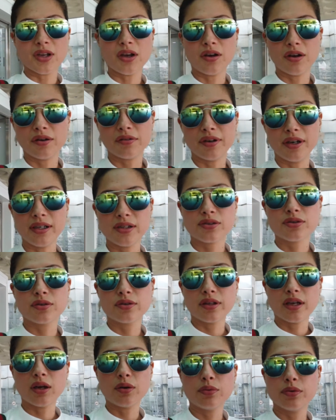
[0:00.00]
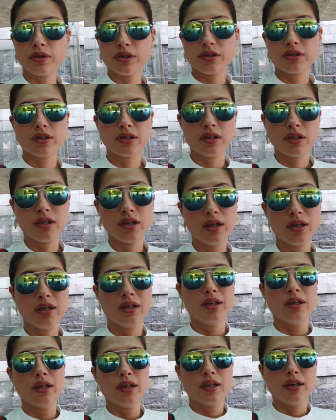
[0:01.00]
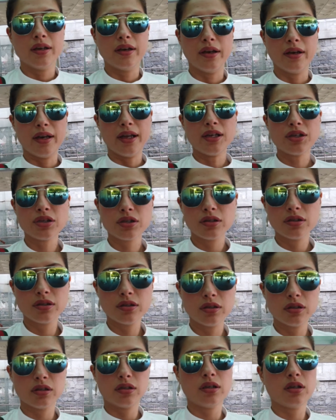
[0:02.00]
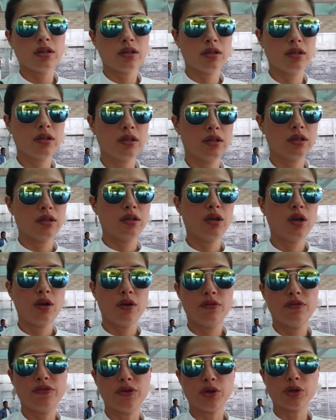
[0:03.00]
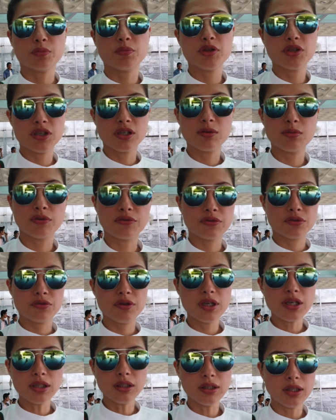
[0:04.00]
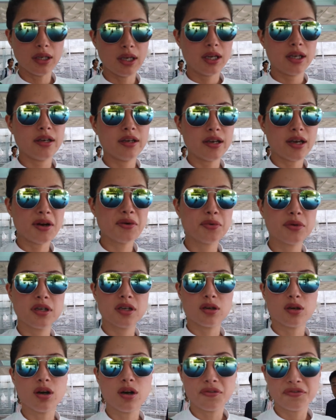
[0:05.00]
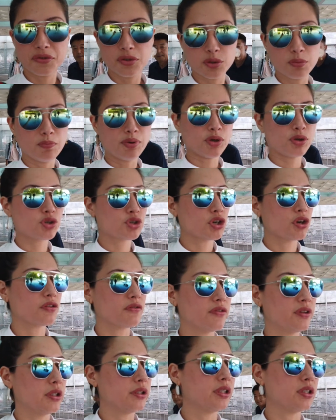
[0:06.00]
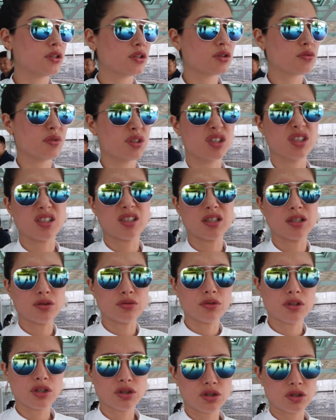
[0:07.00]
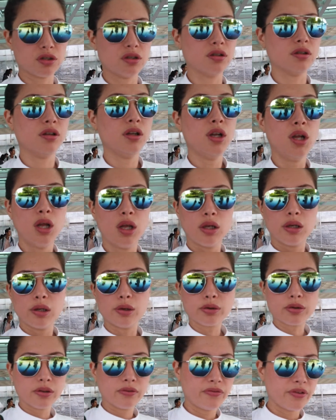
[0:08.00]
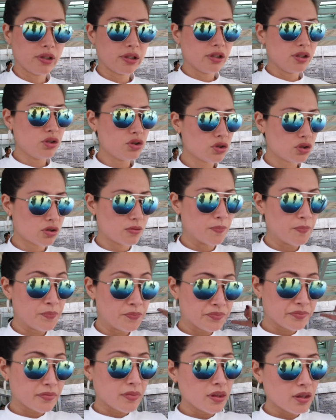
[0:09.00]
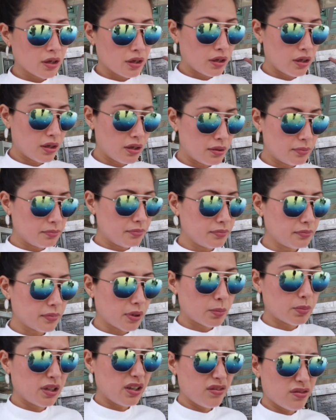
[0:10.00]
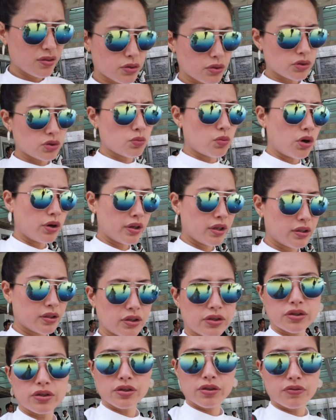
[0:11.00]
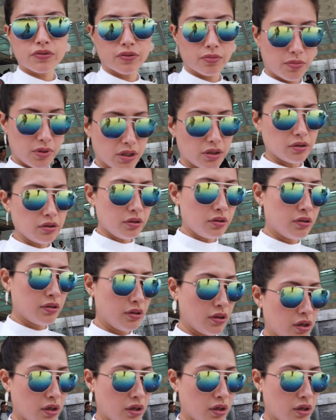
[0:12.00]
Alright, so that was the National Folk Museum of Korea, and now we are off to BUKCHON village, which is a traditional local village. I believe it's also walking distance from here.